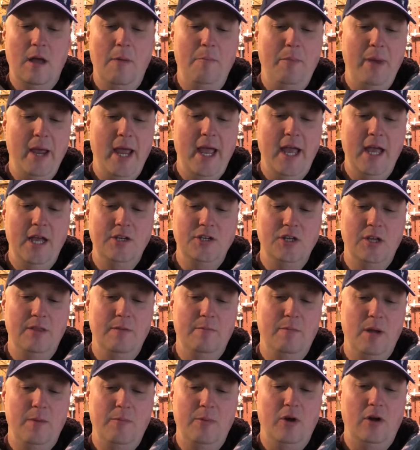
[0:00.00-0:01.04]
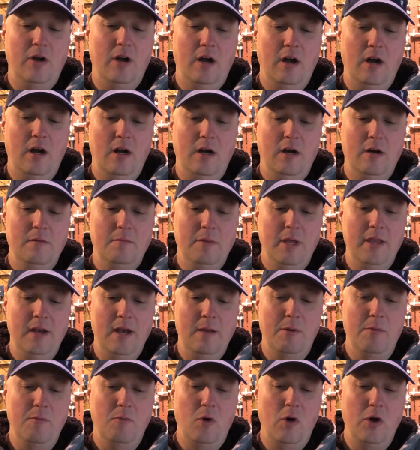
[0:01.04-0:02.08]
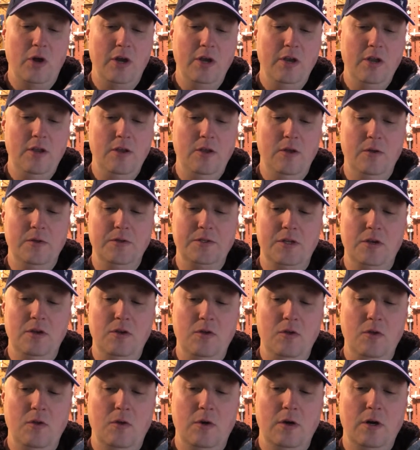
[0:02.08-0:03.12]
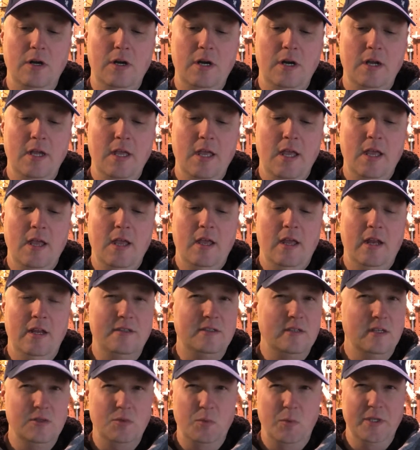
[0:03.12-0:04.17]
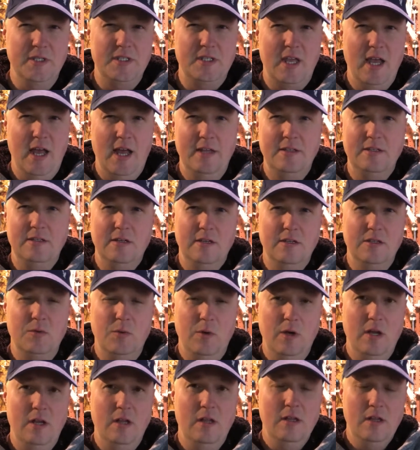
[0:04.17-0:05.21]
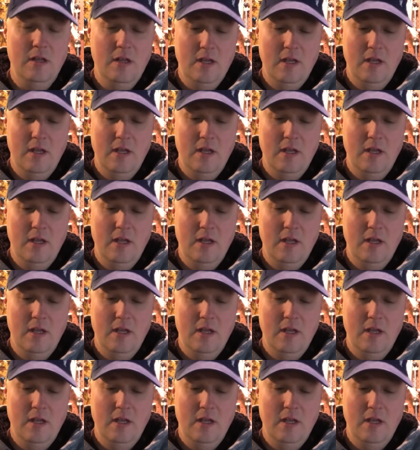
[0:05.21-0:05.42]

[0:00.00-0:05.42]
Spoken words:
badge on the bumper car by the name of Morgan Hughes in New York, and it says Wisconsin as well.